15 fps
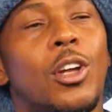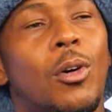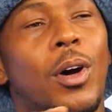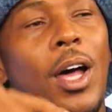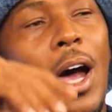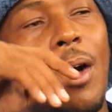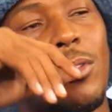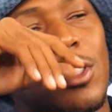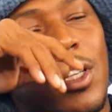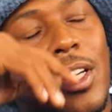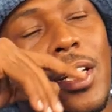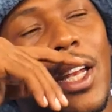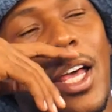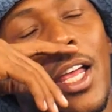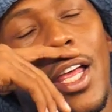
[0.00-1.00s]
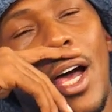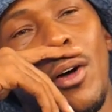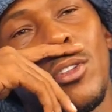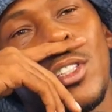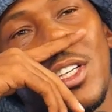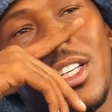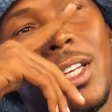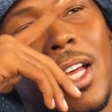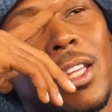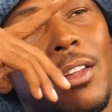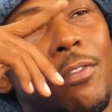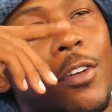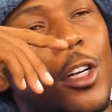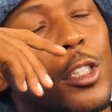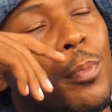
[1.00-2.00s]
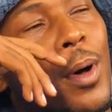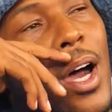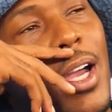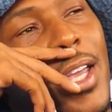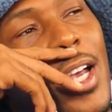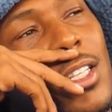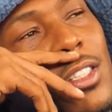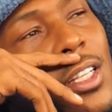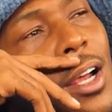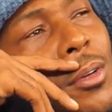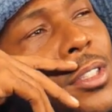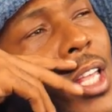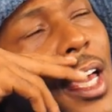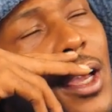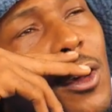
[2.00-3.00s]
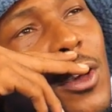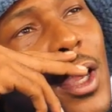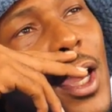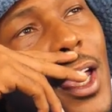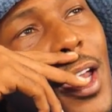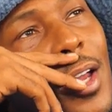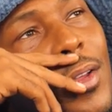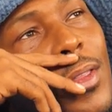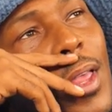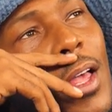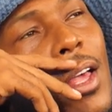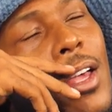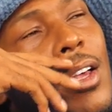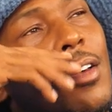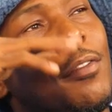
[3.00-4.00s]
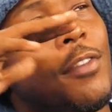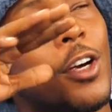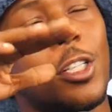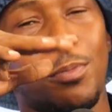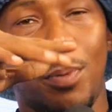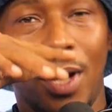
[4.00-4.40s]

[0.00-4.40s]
know what? I was looking at the first podcast and I was like, okay, first